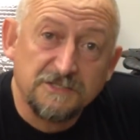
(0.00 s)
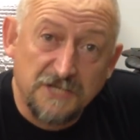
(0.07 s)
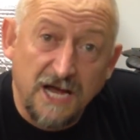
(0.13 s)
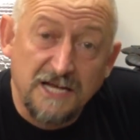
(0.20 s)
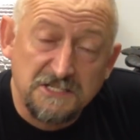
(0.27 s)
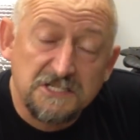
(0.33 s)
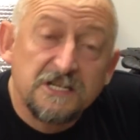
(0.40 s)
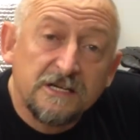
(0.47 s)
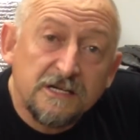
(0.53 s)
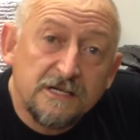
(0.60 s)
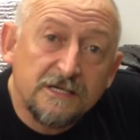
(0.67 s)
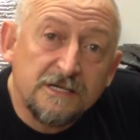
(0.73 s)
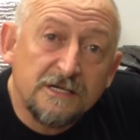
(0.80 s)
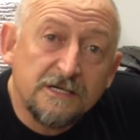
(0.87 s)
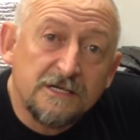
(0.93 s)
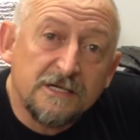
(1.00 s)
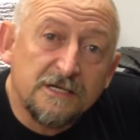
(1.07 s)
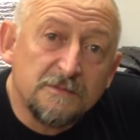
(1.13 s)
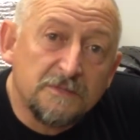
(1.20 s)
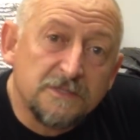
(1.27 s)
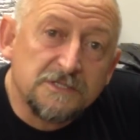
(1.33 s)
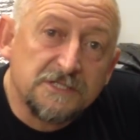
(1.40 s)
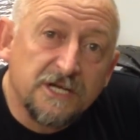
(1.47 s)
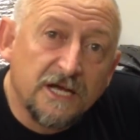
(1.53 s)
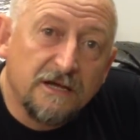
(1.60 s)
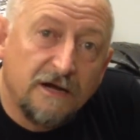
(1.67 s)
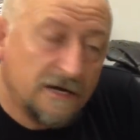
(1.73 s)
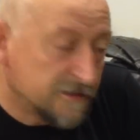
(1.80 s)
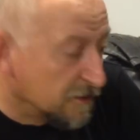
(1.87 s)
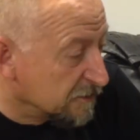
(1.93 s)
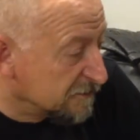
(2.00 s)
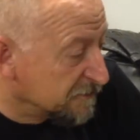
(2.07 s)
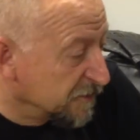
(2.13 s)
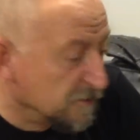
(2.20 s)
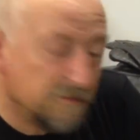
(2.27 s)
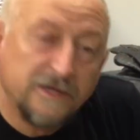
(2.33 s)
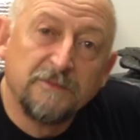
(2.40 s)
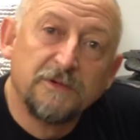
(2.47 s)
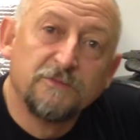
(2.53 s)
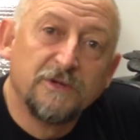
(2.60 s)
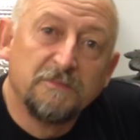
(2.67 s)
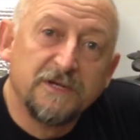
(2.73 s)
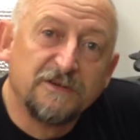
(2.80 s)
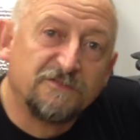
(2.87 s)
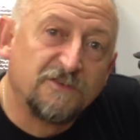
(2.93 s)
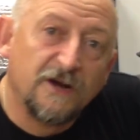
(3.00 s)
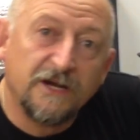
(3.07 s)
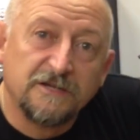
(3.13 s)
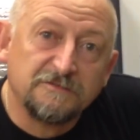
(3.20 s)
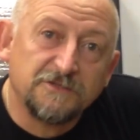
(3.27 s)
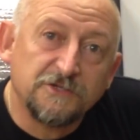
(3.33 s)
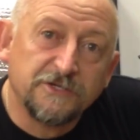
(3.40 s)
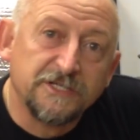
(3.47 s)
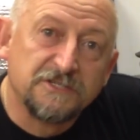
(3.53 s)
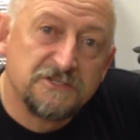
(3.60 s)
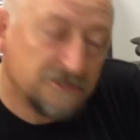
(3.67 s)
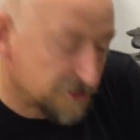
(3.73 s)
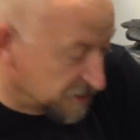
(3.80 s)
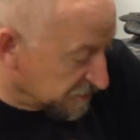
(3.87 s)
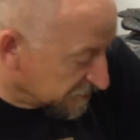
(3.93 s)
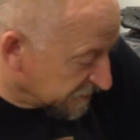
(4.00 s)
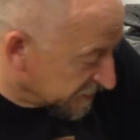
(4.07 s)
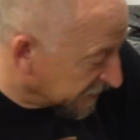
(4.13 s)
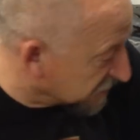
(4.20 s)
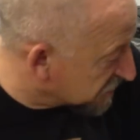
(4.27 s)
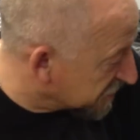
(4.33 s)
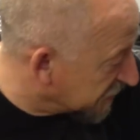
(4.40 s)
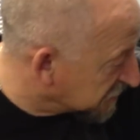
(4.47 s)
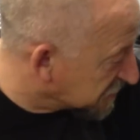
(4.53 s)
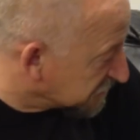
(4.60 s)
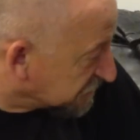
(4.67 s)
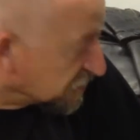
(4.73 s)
task, but I know a few people will be afraid of doing such an extensive